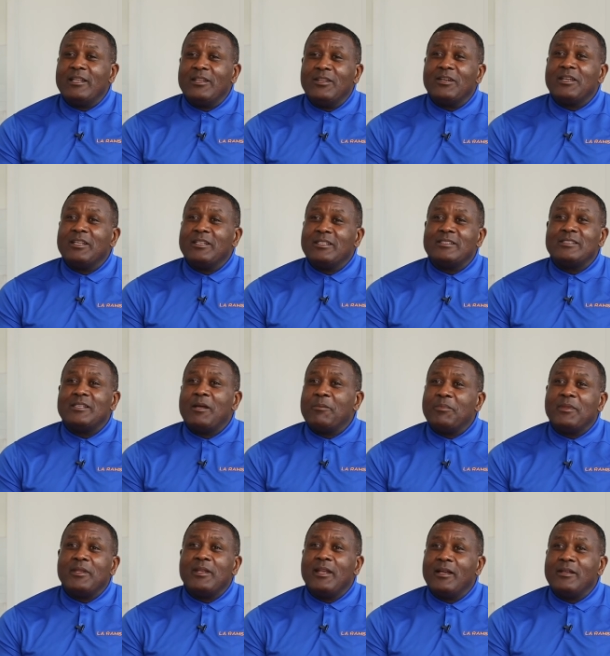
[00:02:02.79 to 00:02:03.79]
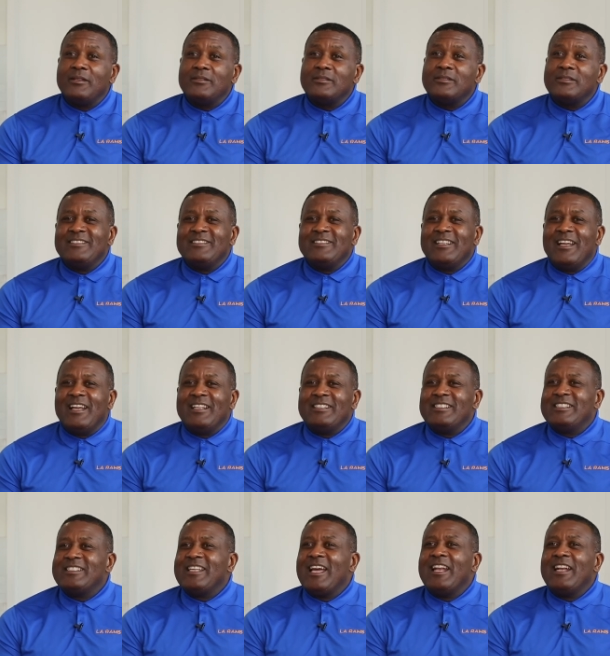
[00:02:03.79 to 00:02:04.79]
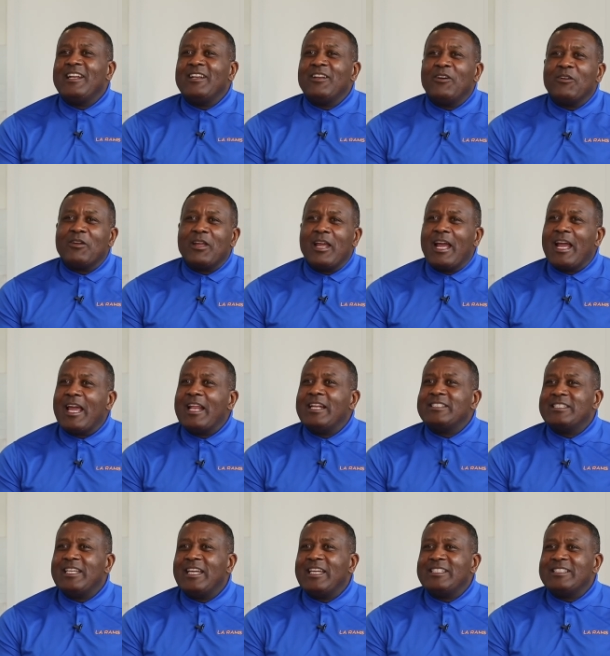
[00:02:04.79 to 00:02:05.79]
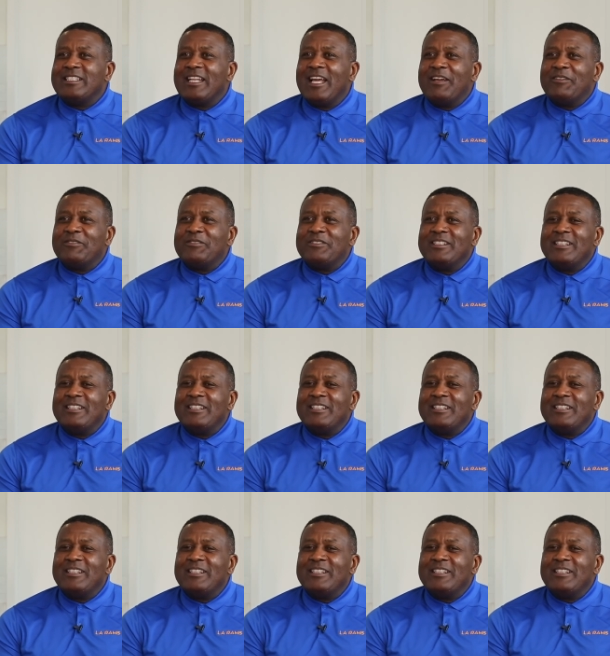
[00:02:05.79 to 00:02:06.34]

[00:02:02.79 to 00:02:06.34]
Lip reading: look into something else. I decided, okay, I gotta change life.